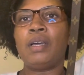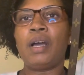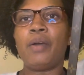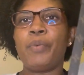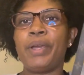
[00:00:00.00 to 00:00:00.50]

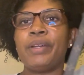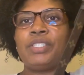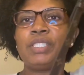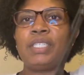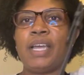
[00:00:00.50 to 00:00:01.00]
I wear it
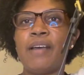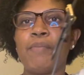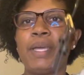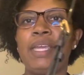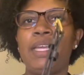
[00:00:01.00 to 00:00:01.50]
just to have
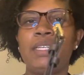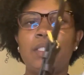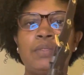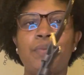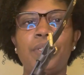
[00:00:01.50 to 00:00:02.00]
my
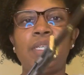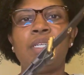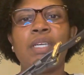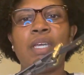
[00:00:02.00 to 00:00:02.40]
hands free.